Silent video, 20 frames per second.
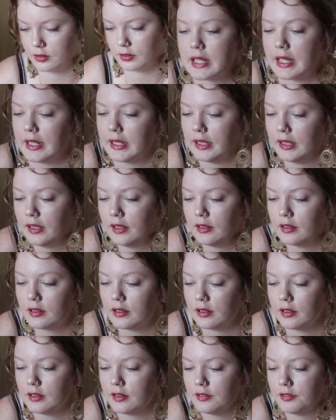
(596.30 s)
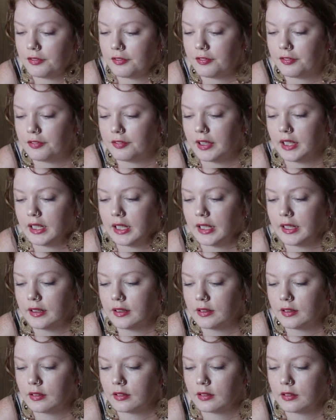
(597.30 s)
Take it and fill
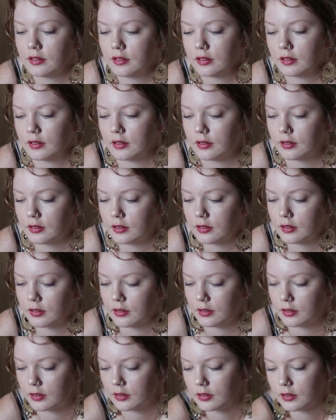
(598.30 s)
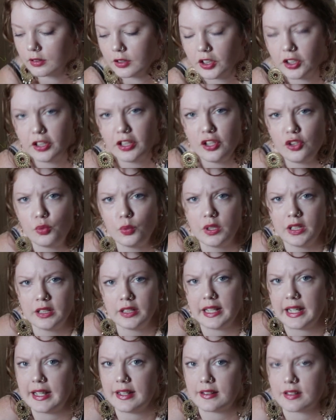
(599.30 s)
it. You guys want an
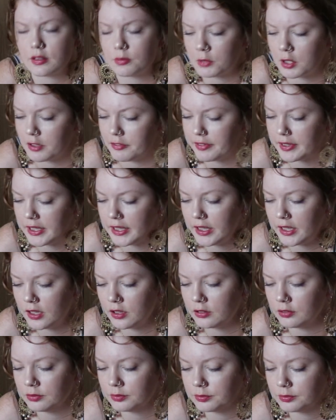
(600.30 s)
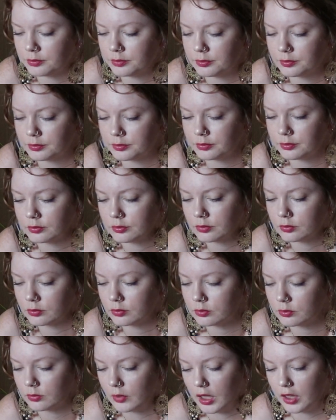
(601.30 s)
ASMR video?
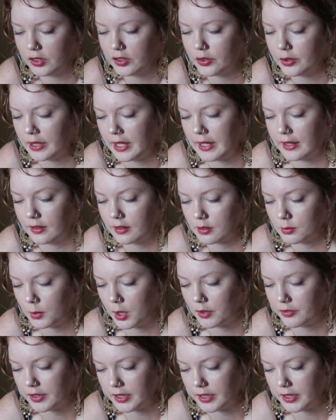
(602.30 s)
I'll do an ASMR